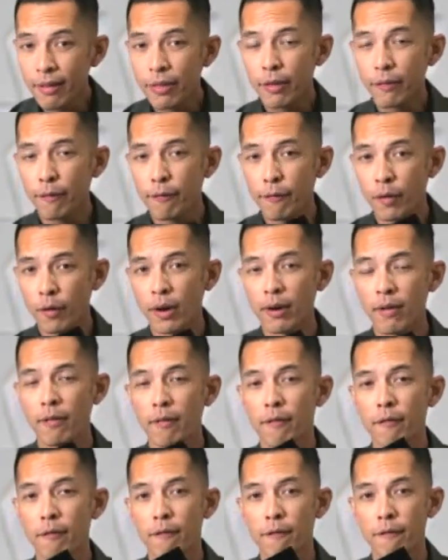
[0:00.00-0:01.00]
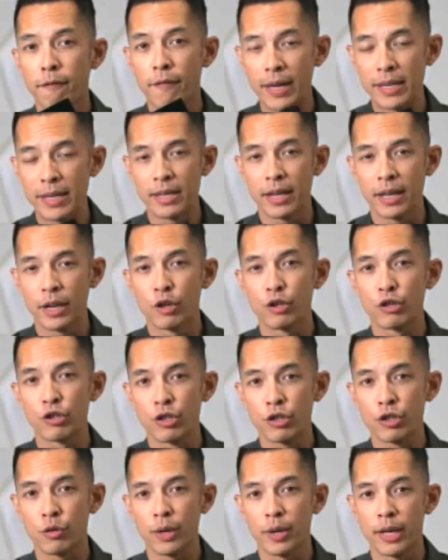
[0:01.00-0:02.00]
the front-facing
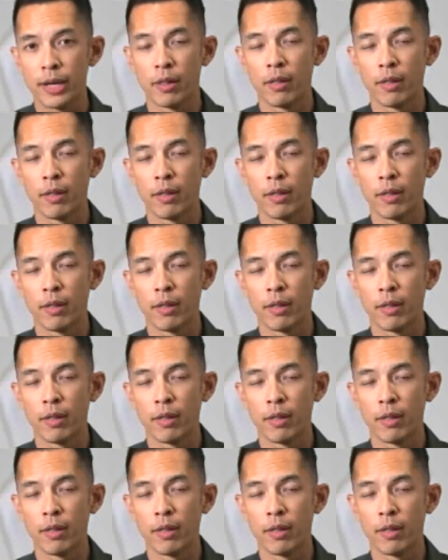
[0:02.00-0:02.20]
screen.